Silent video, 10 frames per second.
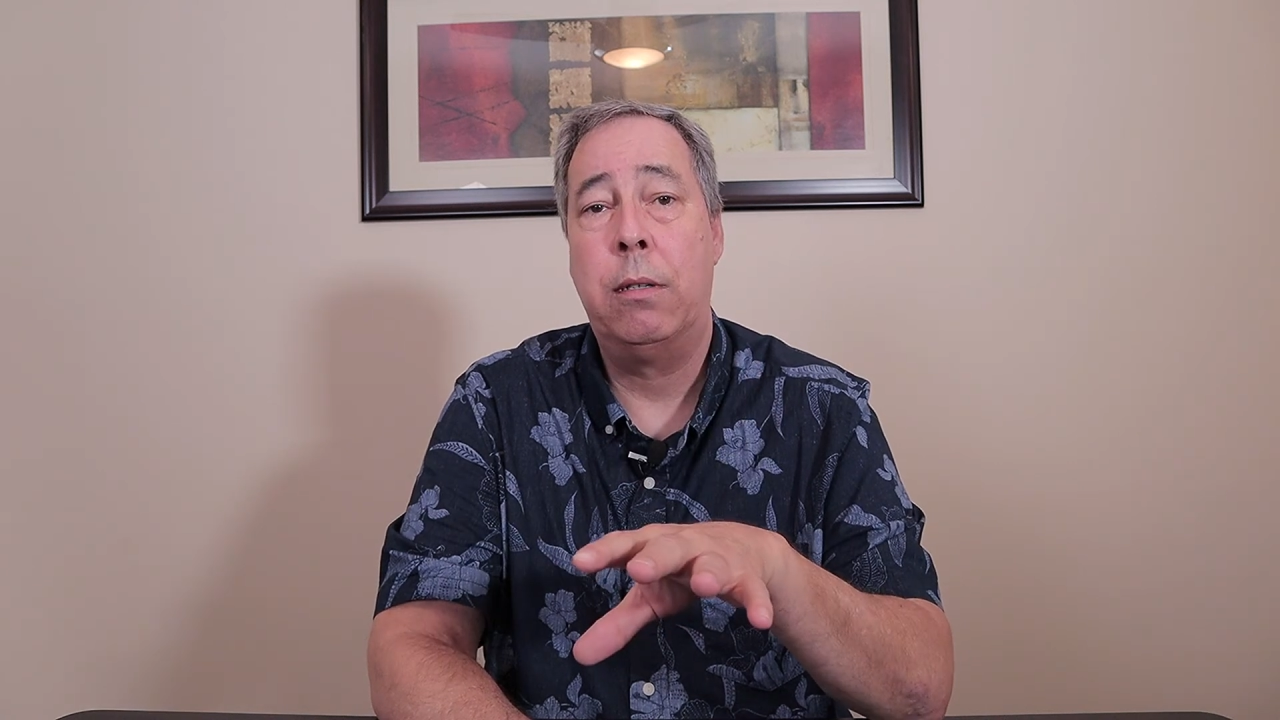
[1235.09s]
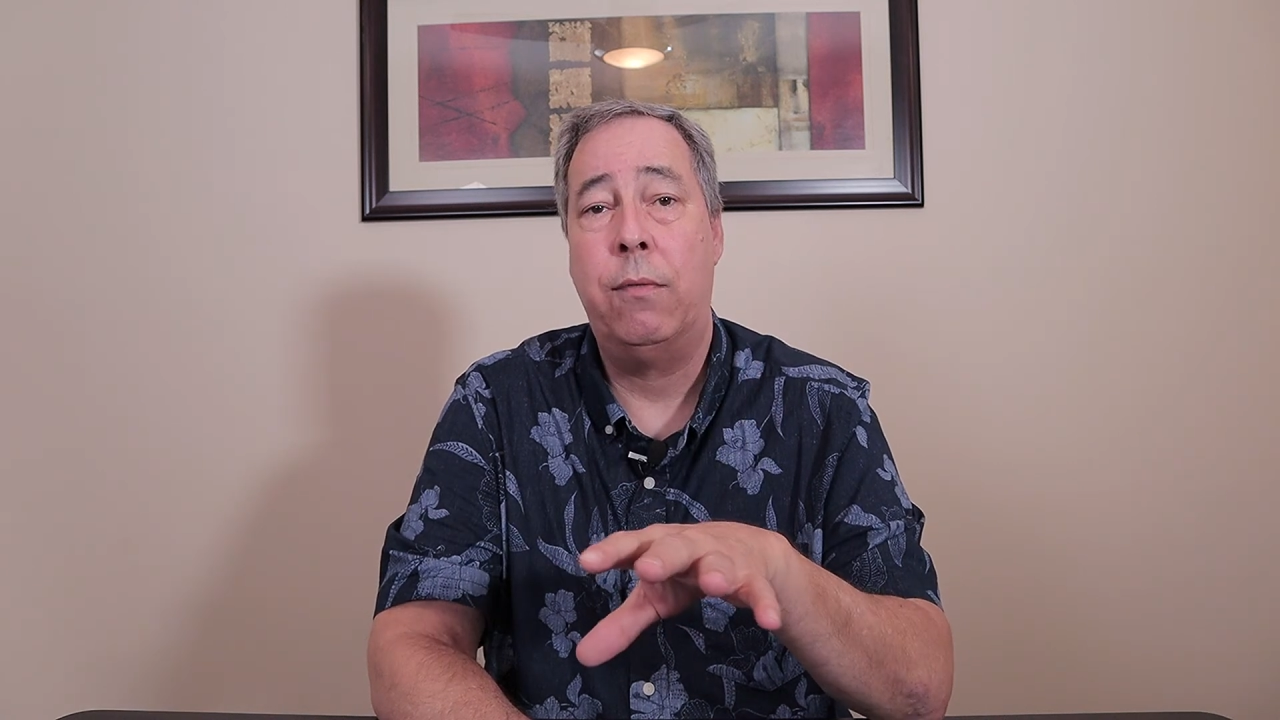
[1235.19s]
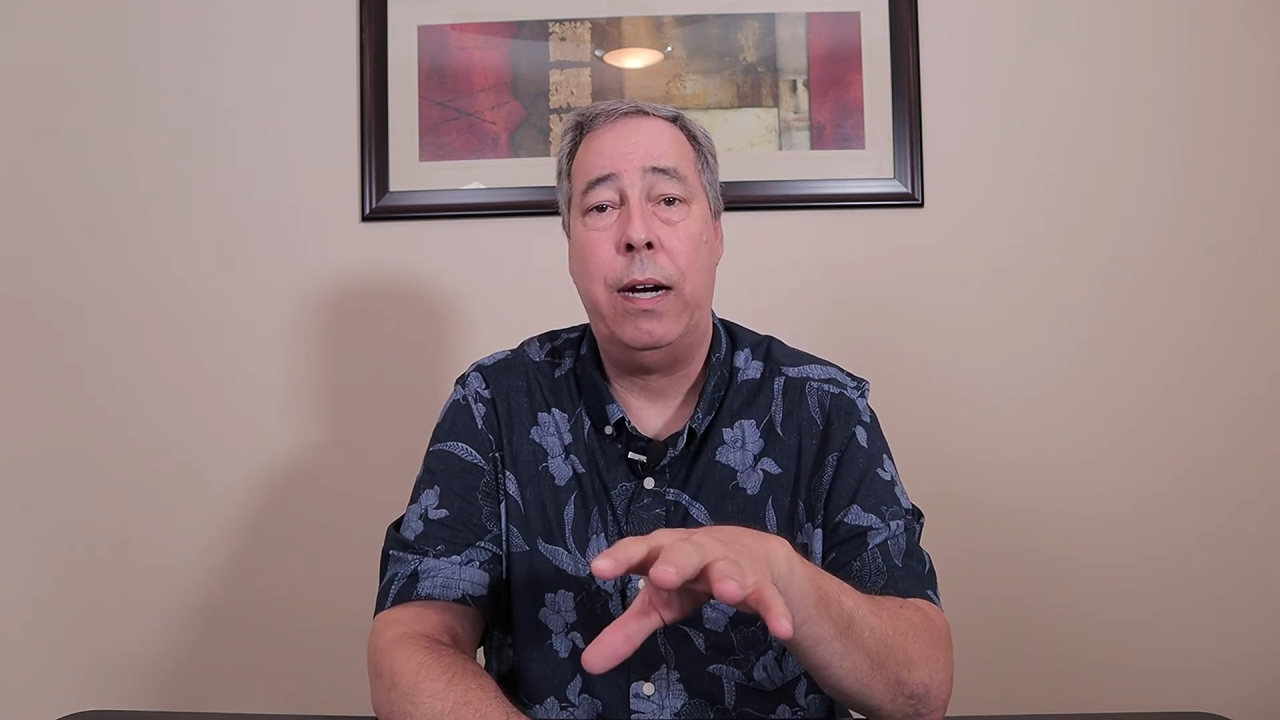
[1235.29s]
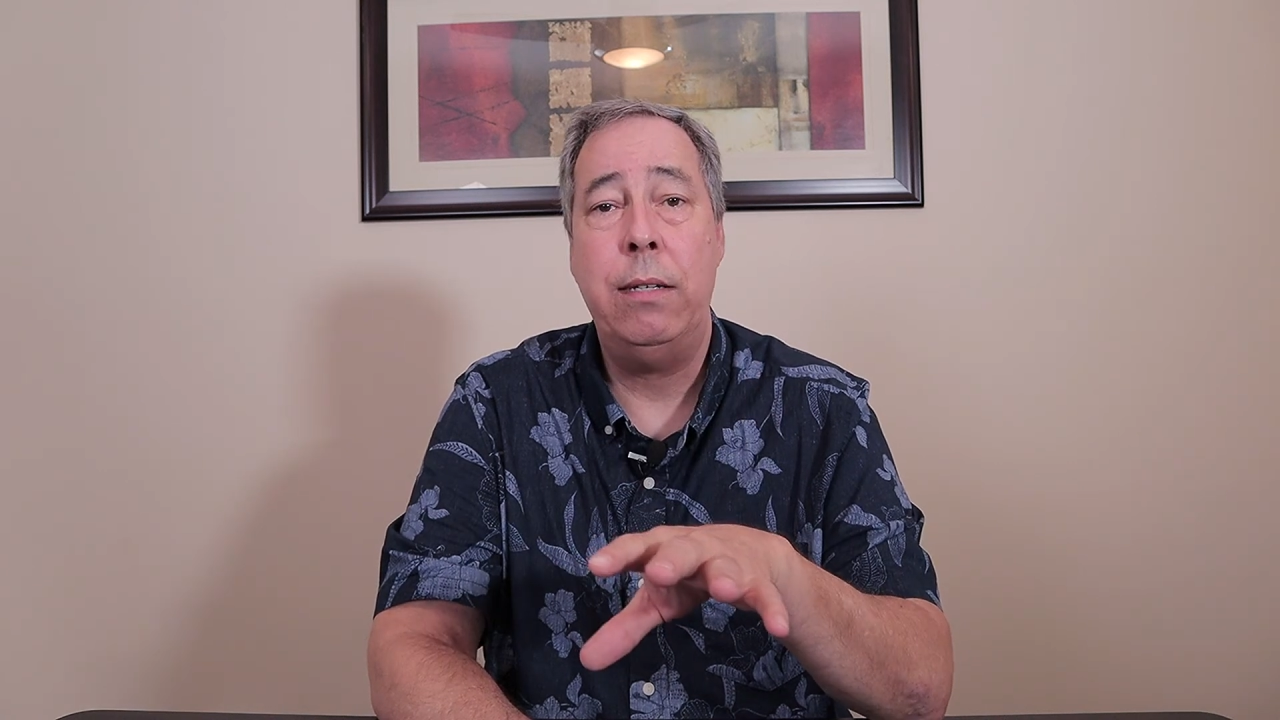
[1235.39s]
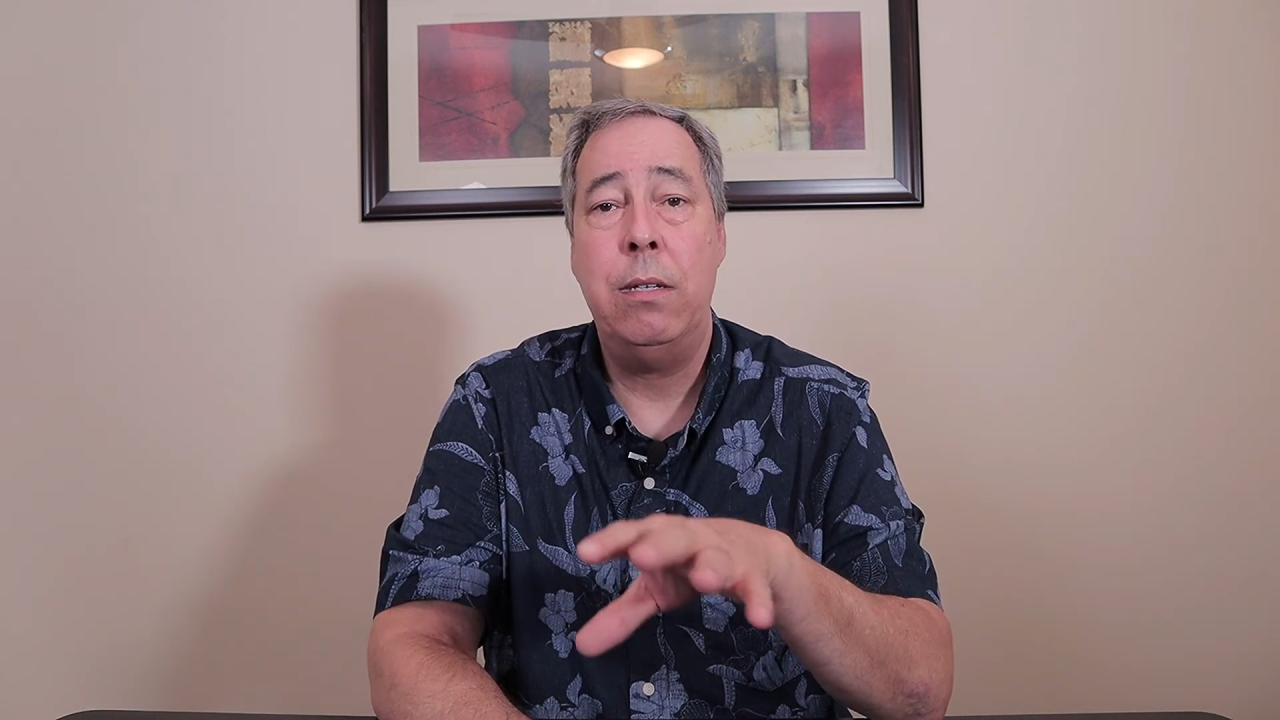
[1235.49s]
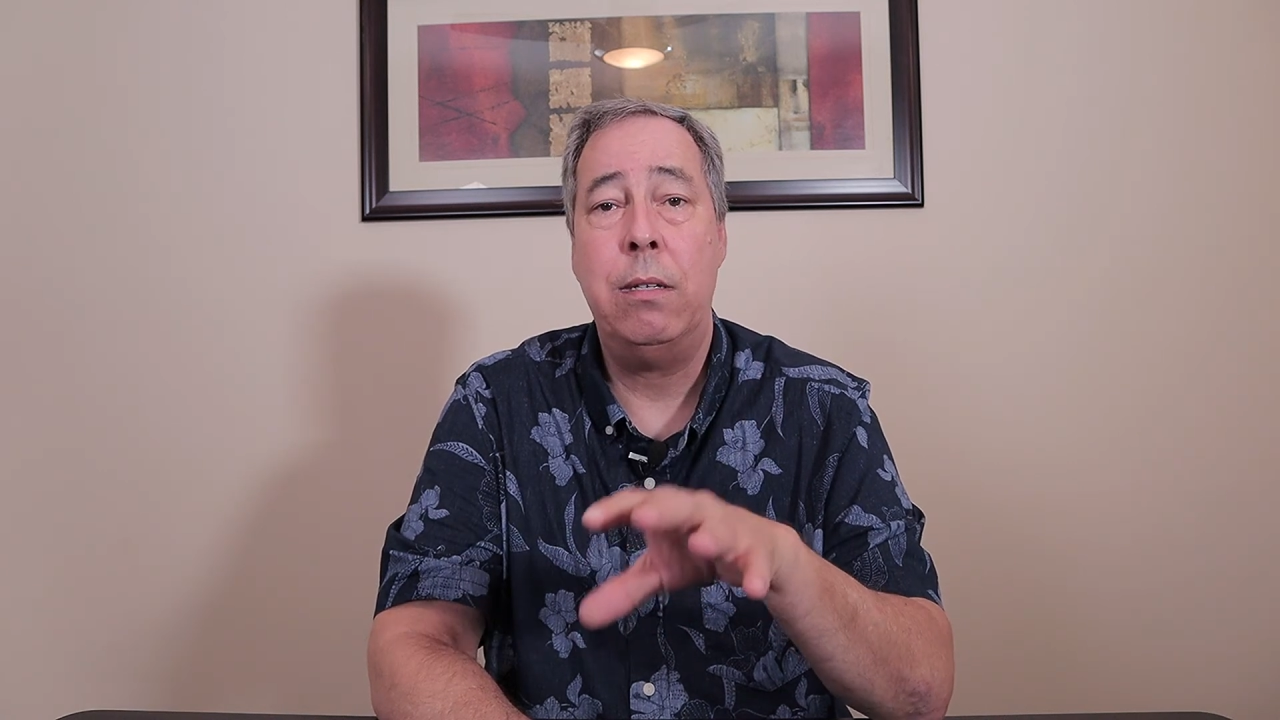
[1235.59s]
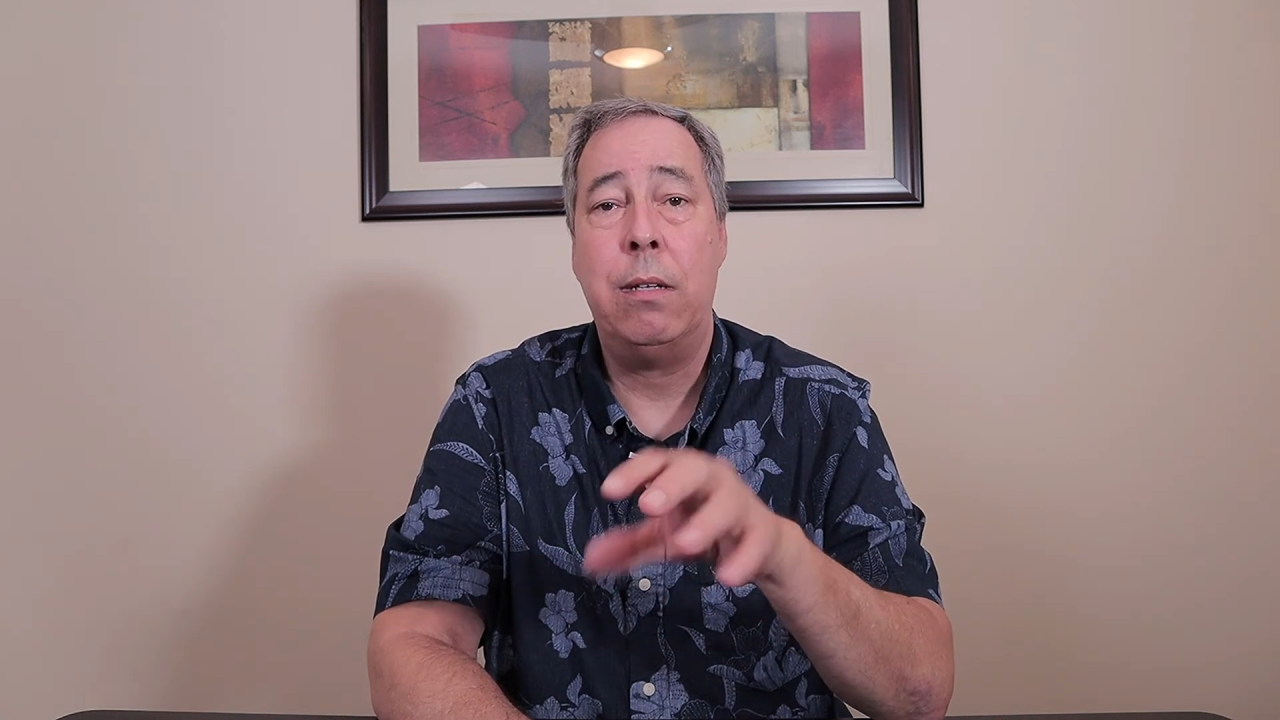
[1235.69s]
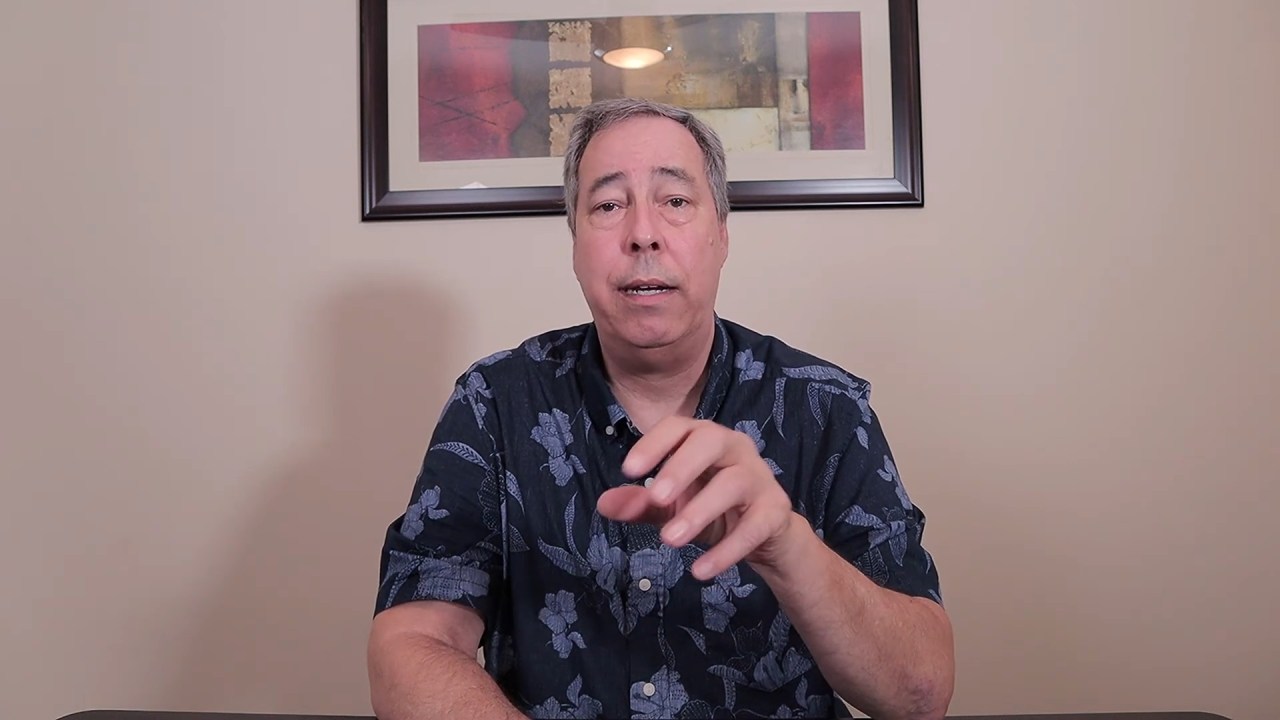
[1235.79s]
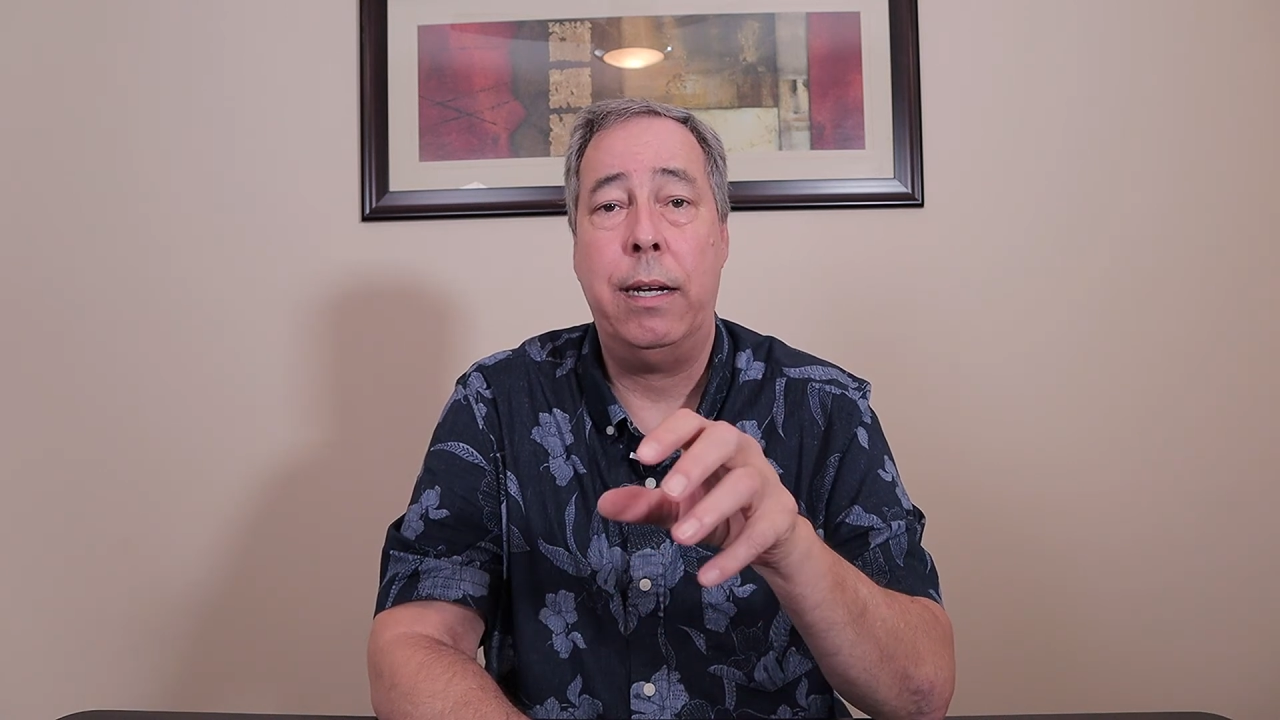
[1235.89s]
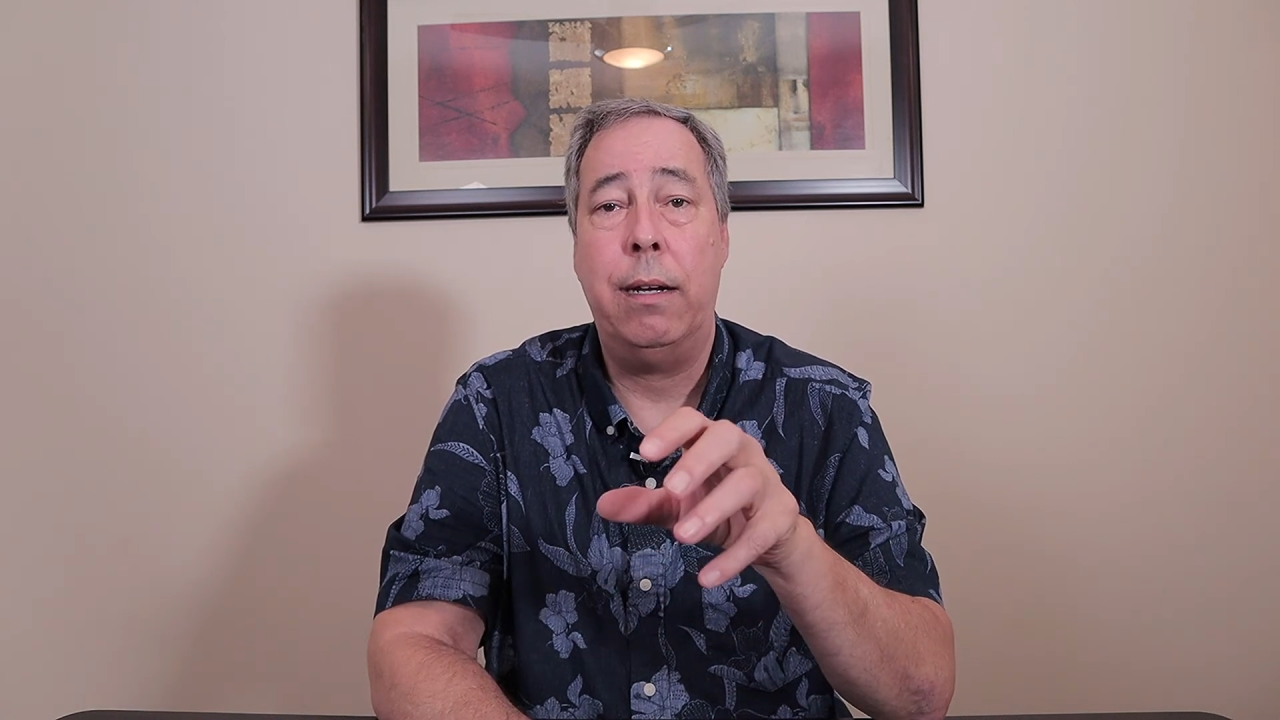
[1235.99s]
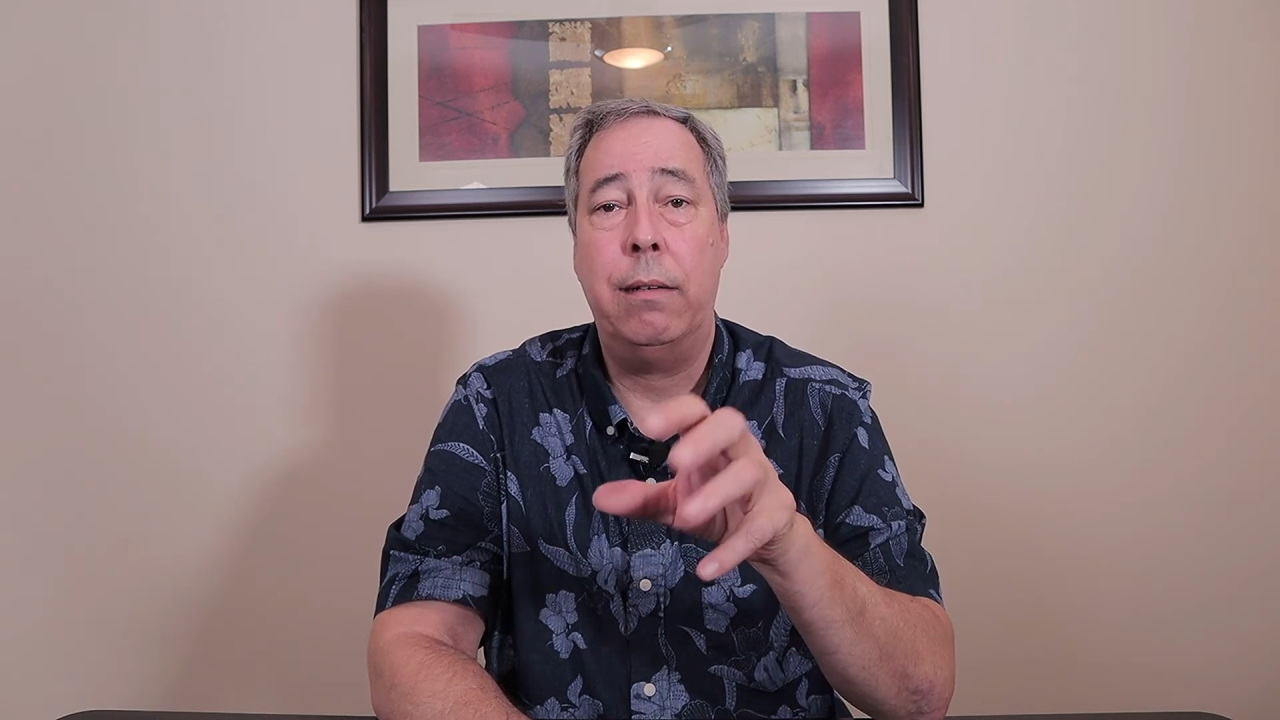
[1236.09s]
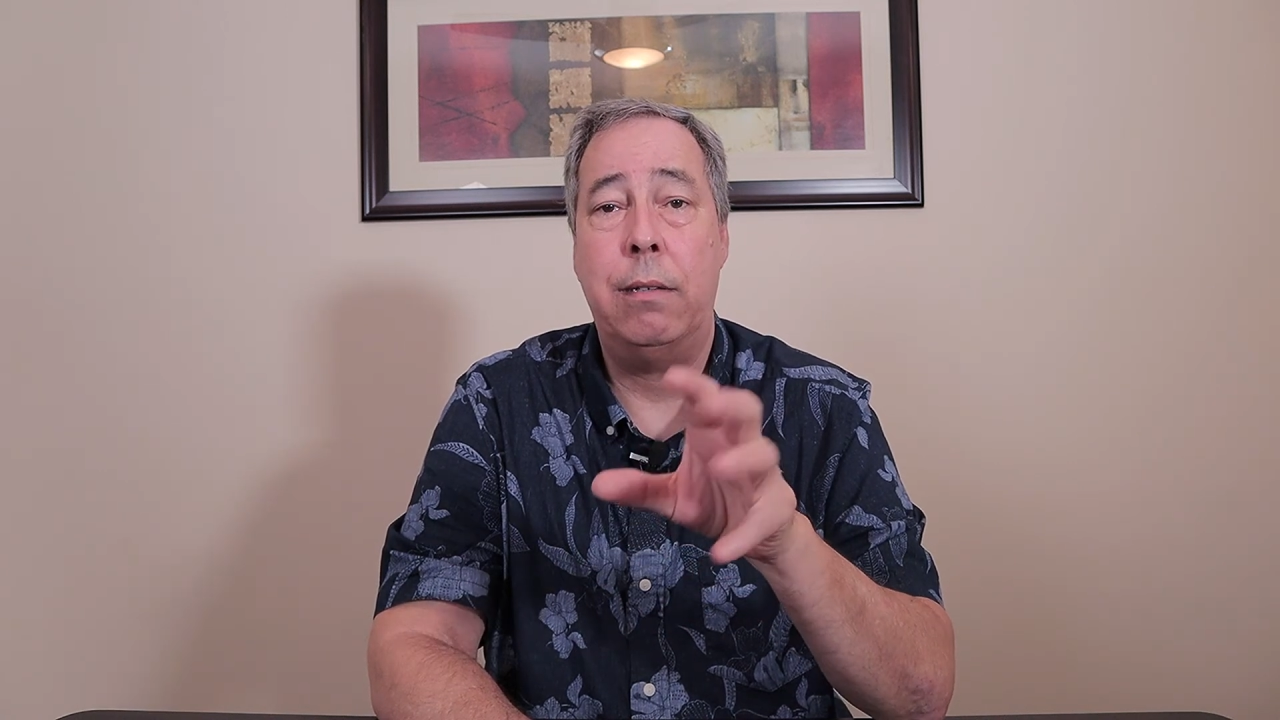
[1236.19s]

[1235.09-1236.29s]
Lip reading: devices like